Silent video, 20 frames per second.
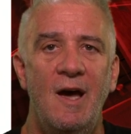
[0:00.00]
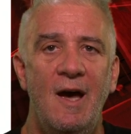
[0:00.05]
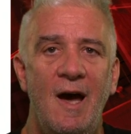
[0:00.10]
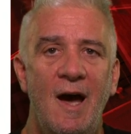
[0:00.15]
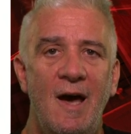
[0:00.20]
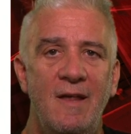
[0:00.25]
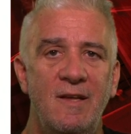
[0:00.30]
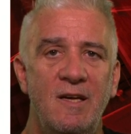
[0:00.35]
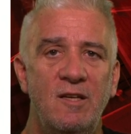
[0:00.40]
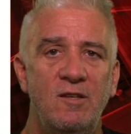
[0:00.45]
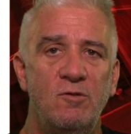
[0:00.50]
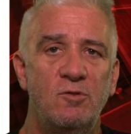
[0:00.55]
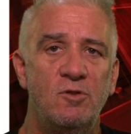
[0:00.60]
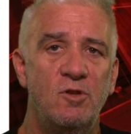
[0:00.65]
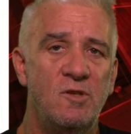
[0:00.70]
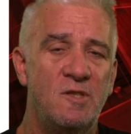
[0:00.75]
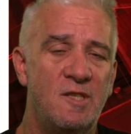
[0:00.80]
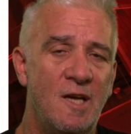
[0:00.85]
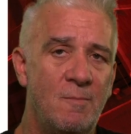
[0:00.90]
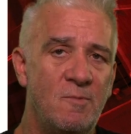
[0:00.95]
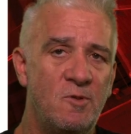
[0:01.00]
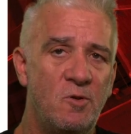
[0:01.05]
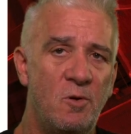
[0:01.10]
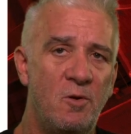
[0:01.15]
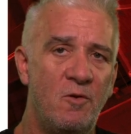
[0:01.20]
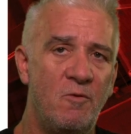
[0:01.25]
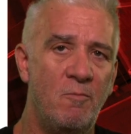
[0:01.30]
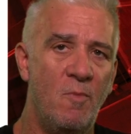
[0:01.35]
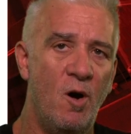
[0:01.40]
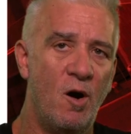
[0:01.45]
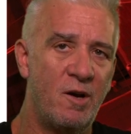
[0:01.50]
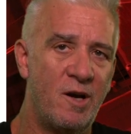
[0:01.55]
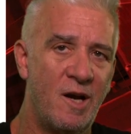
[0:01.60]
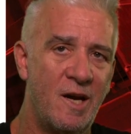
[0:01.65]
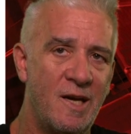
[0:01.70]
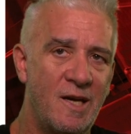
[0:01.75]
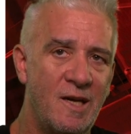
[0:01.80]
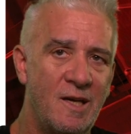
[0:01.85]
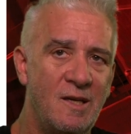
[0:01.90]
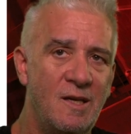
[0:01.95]
And then you'll do some sort of
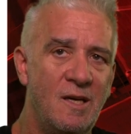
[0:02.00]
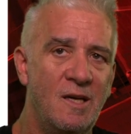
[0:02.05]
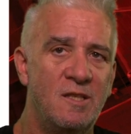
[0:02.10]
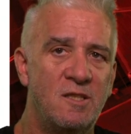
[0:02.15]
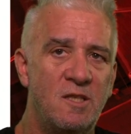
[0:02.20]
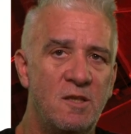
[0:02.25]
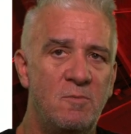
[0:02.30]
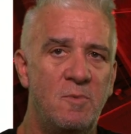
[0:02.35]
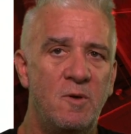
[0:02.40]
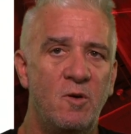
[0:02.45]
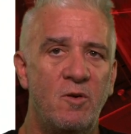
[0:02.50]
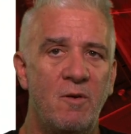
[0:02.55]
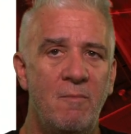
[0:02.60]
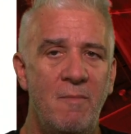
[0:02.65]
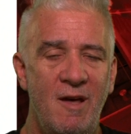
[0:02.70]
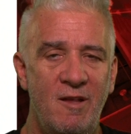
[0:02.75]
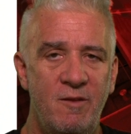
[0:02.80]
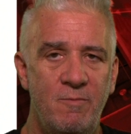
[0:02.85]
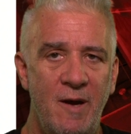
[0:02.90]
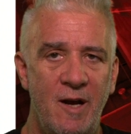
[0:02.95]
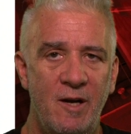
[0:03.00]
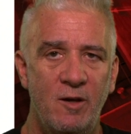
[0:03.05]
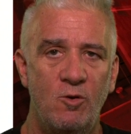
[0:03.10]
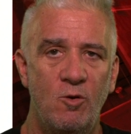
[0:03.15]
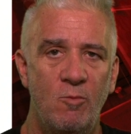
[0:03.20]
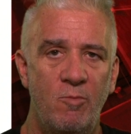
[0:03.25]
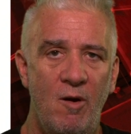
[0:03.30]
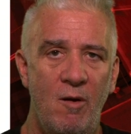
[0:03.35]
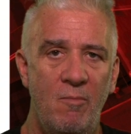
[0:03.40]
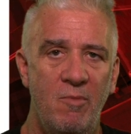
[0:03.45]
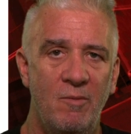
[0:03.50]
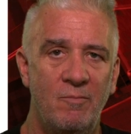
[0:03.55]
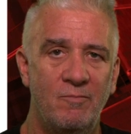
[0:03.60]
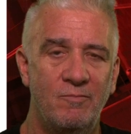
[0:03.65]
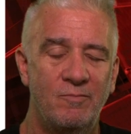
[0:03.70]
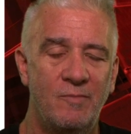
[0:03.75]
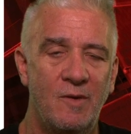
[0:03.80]
modelling to build a mathematical problem.